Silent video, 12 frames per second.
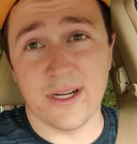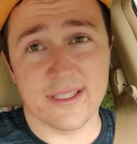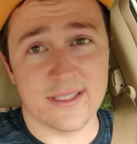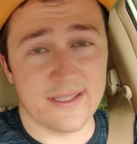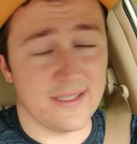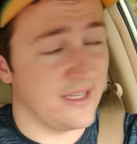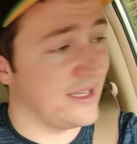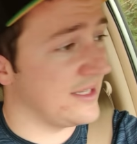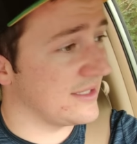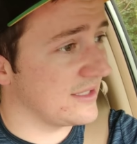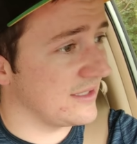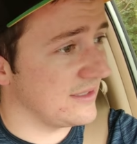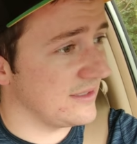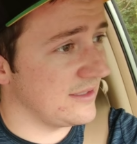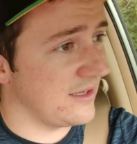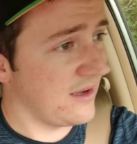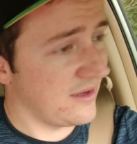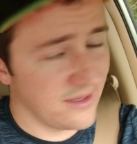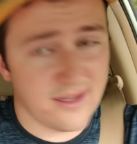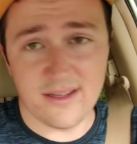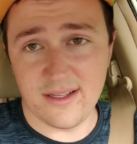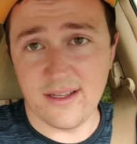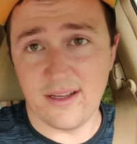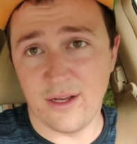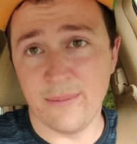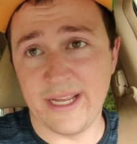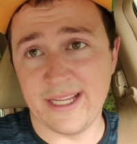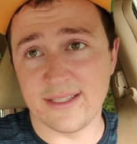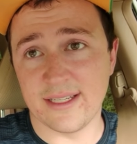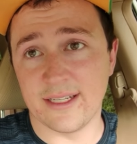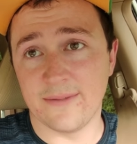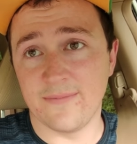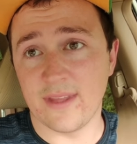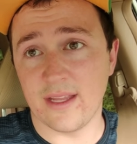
bucks is amazing.